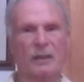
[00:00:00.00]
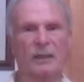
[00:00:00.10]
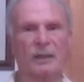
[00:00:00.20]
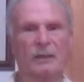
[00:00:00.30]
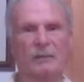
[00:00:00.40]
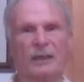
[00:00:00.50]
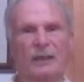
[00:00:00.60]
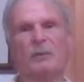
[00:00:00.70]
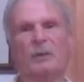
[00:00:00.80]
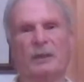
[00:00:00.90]

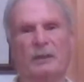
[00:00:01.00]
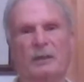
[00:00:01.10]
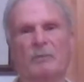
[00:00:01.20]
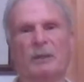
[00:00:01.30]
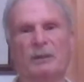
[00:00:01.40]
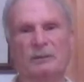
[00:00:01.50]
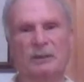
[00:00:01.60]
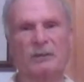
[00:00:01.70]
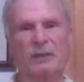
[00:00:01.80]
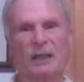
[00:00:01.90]
That's where you're going to
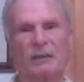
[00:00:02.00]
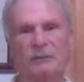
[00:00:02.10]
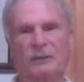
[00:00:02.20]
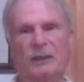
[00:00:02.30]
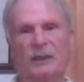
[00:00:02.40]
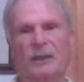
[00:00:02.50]
build new stuff.